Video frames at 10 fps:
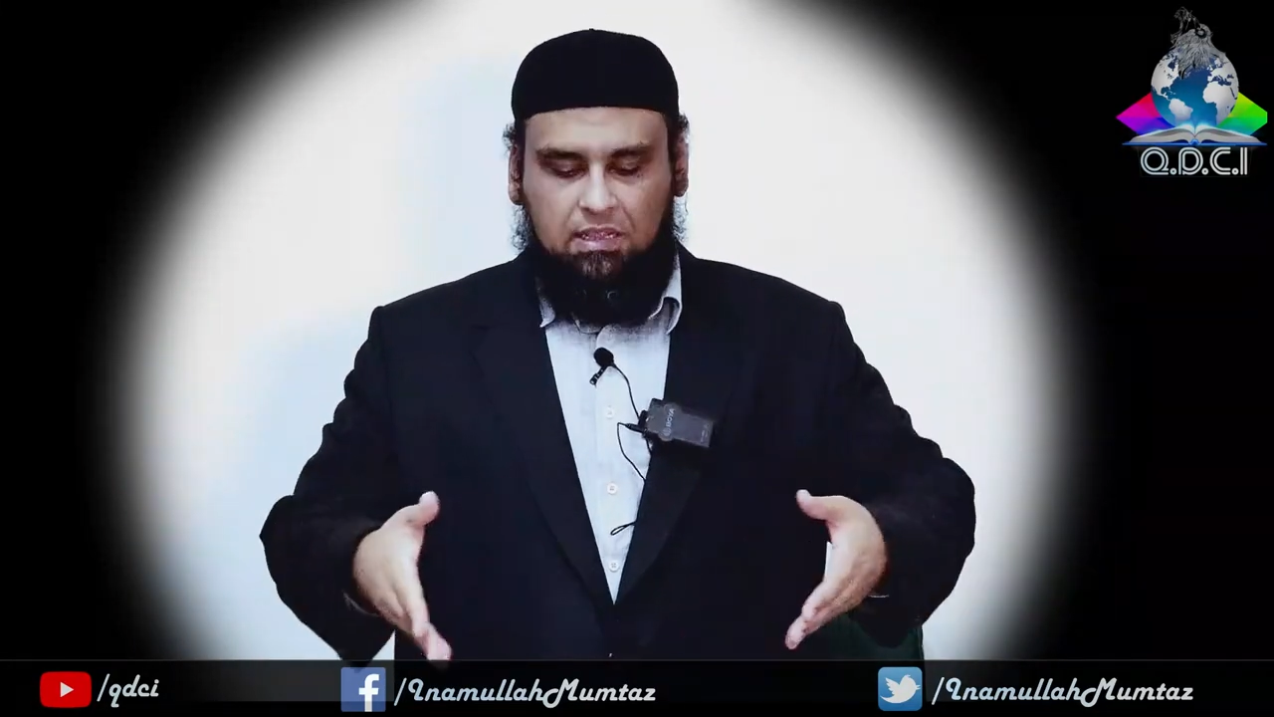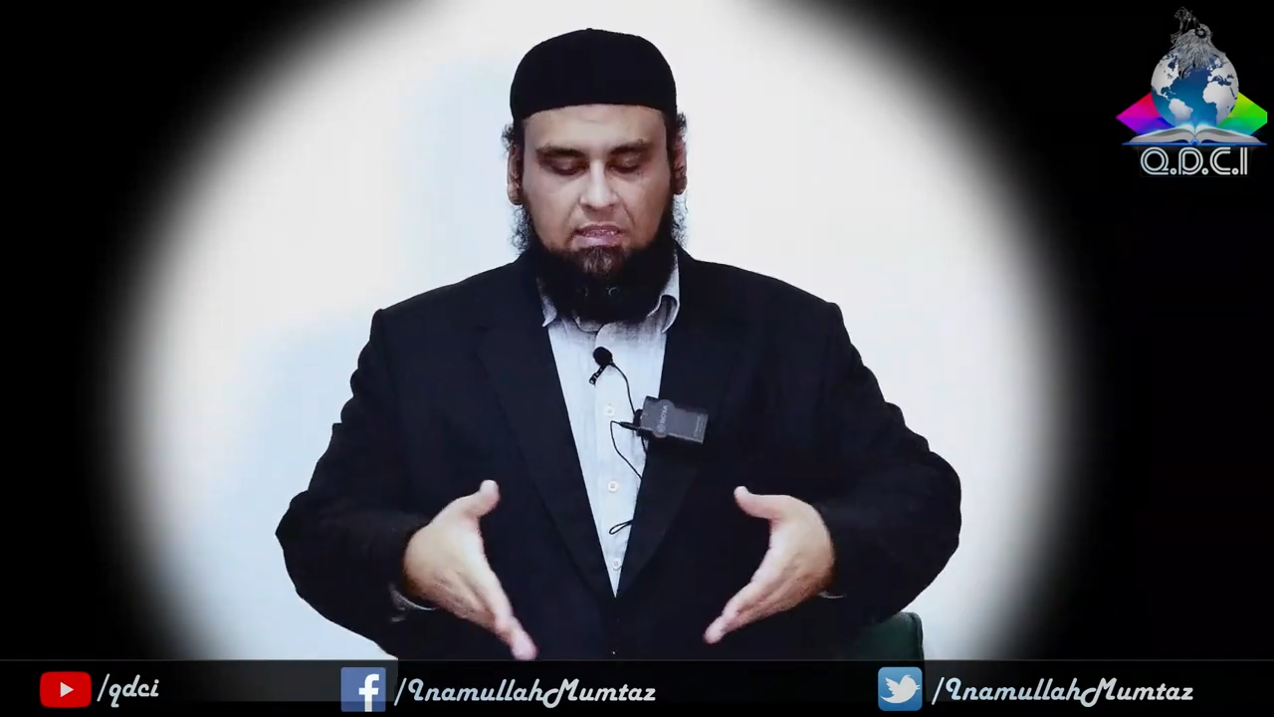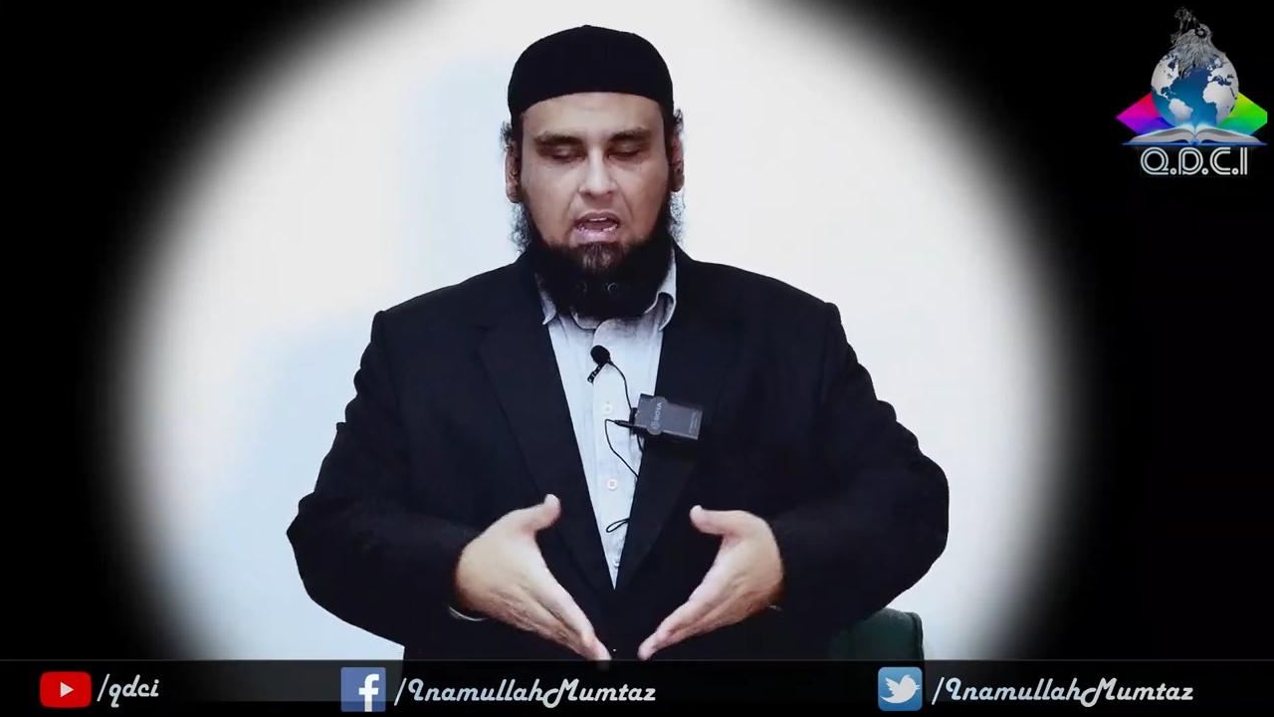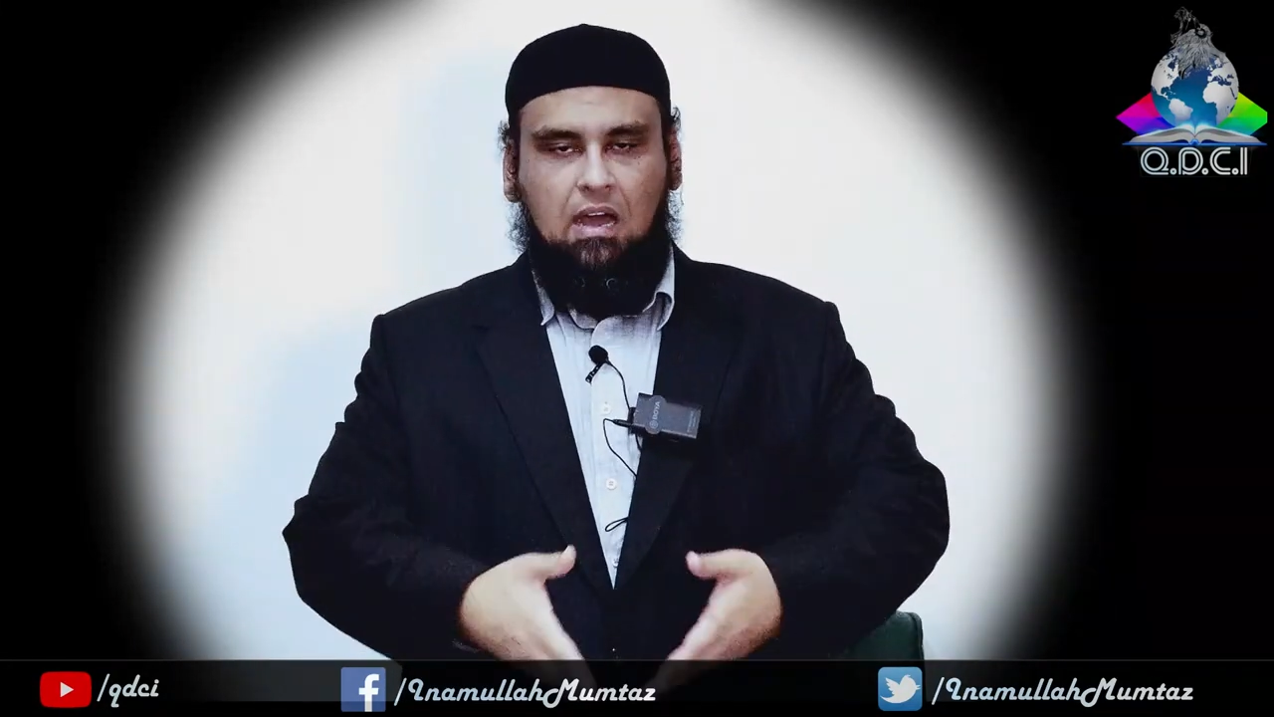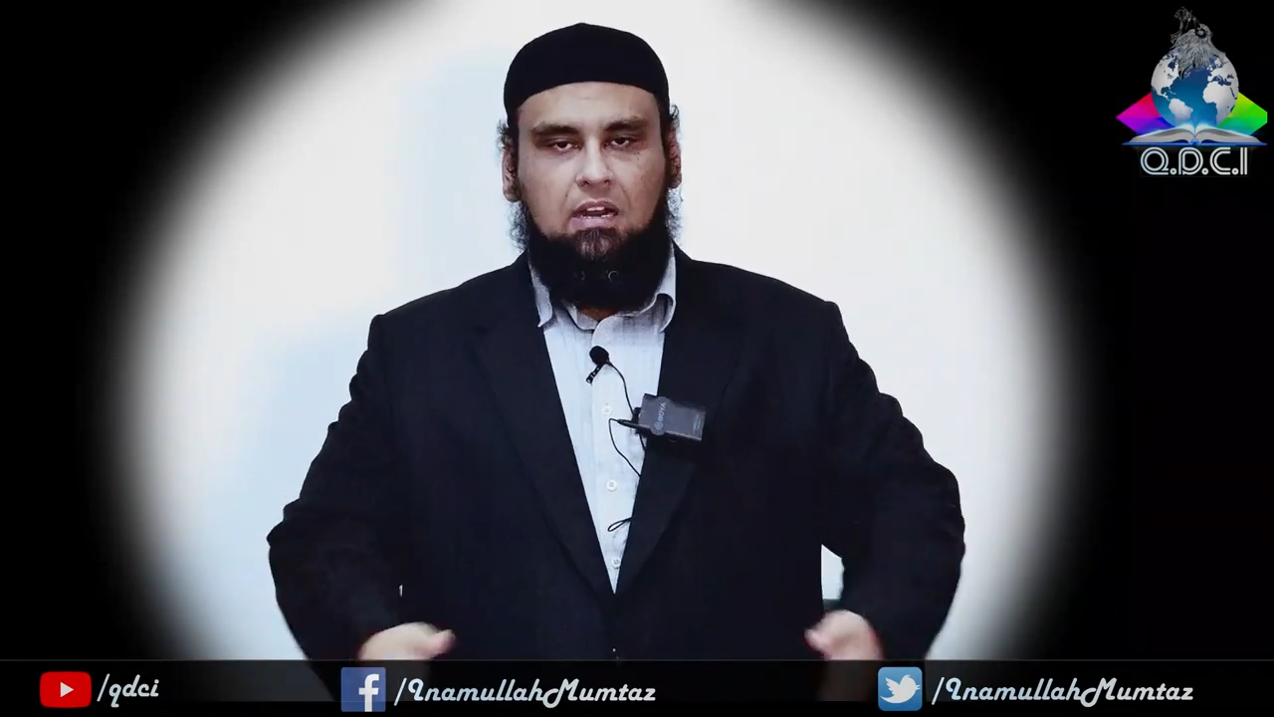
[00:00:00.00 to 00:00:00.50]
Did
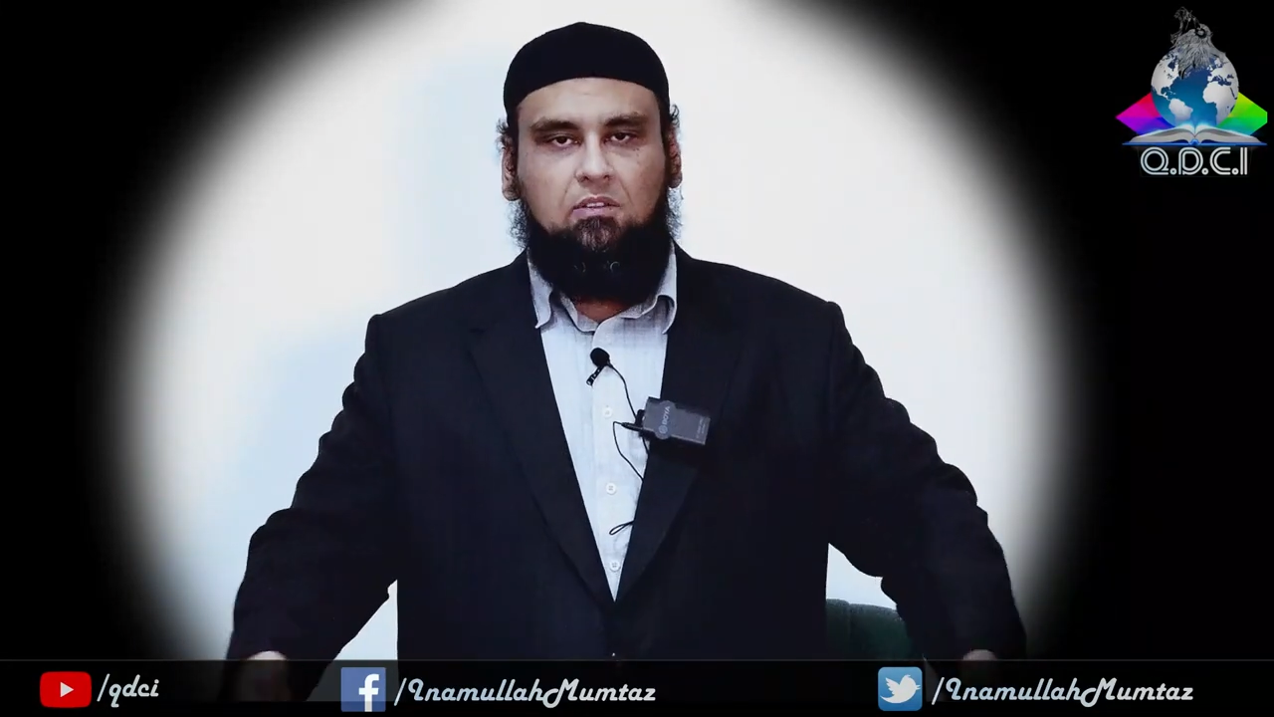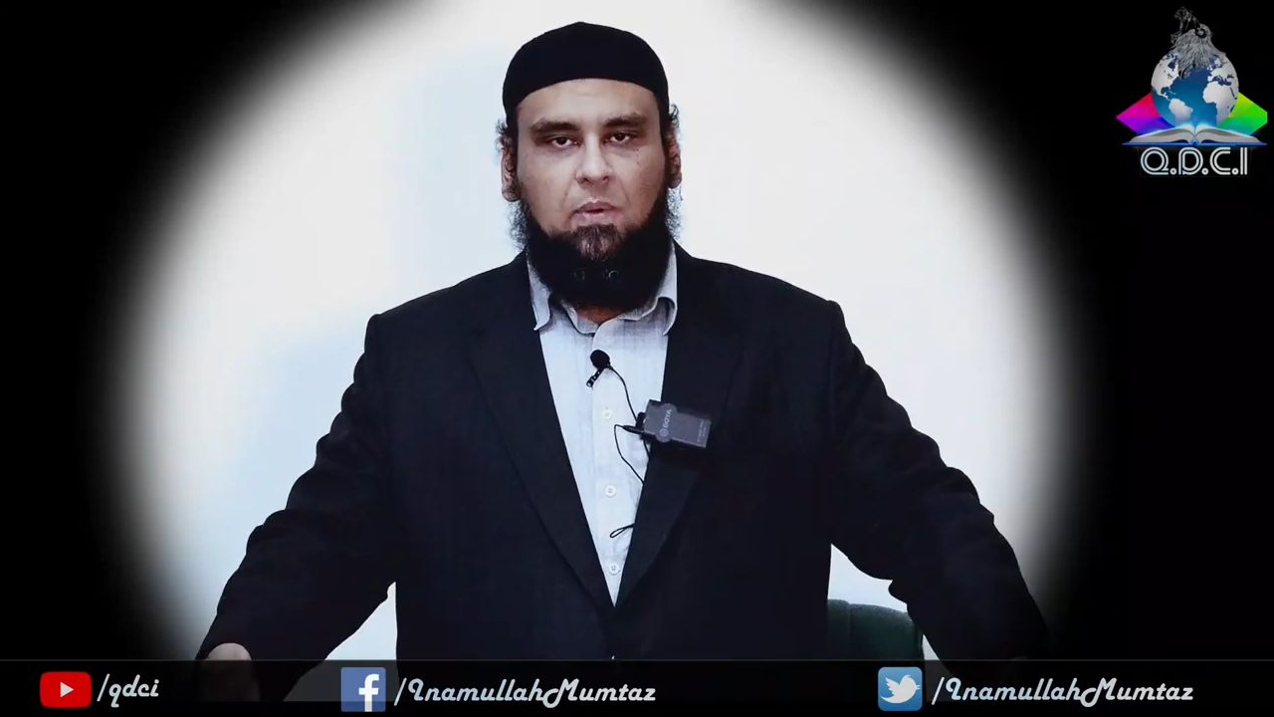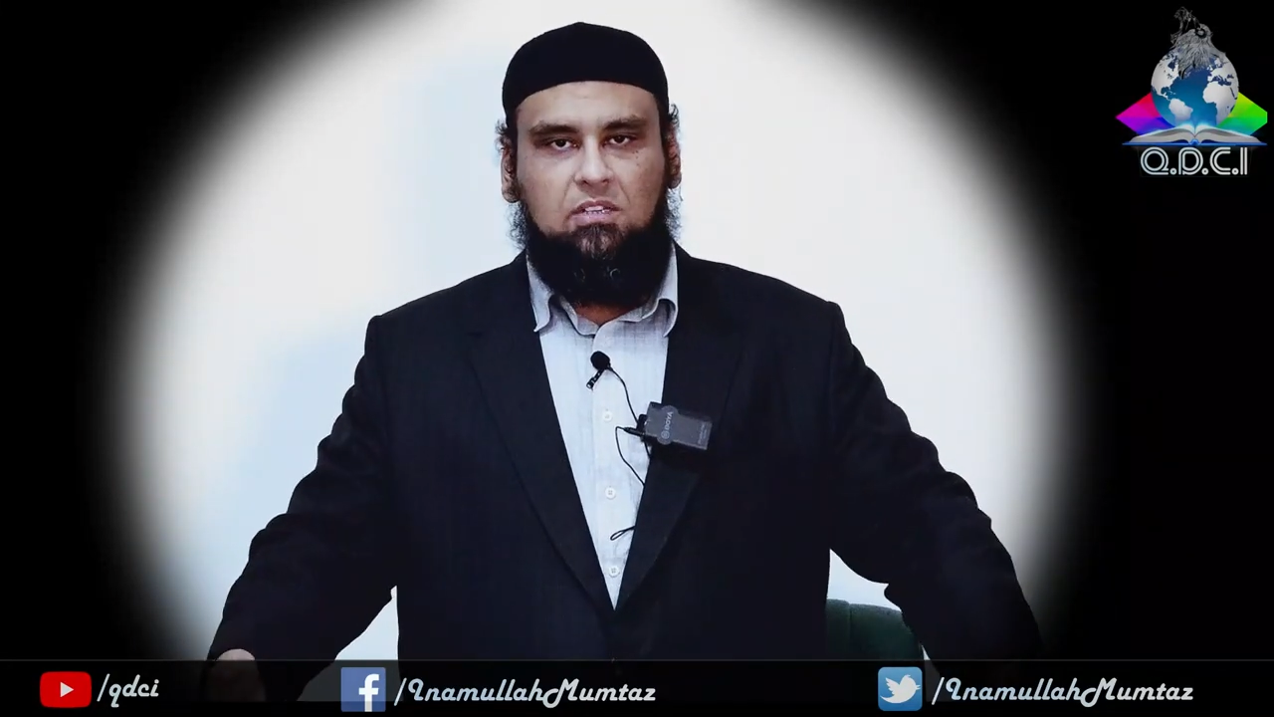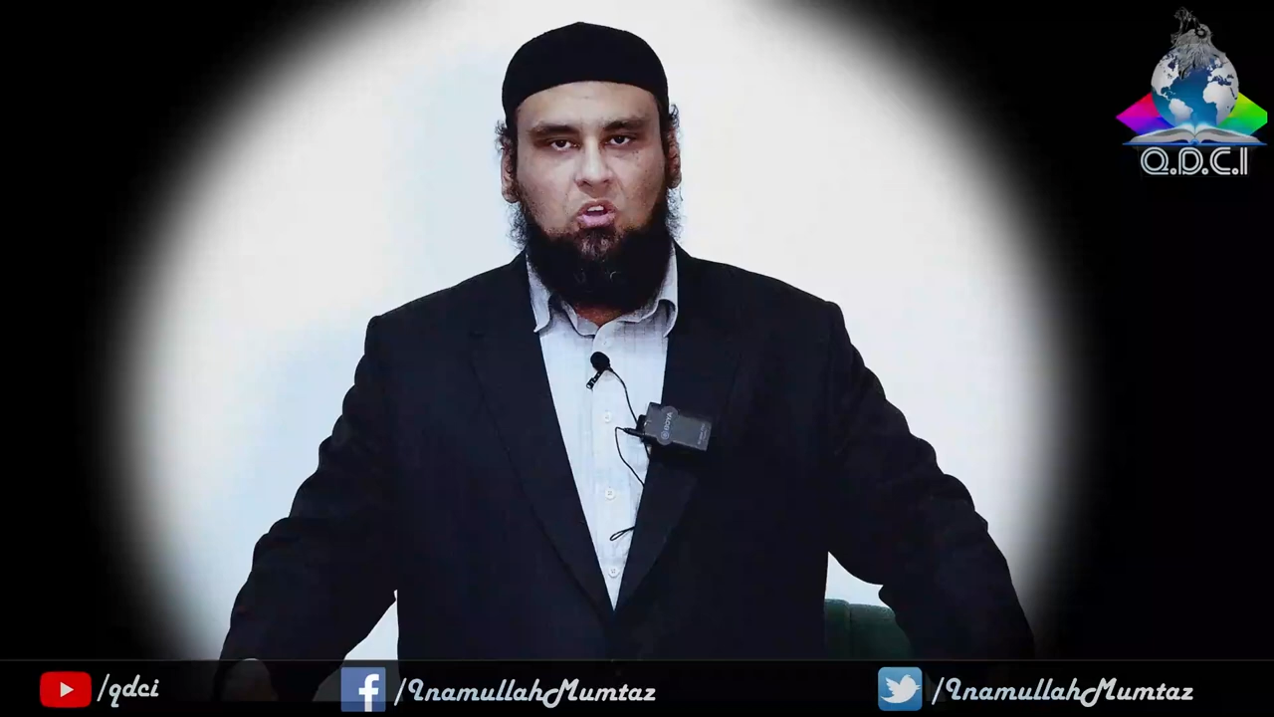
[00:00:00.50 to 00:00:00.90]
the earth was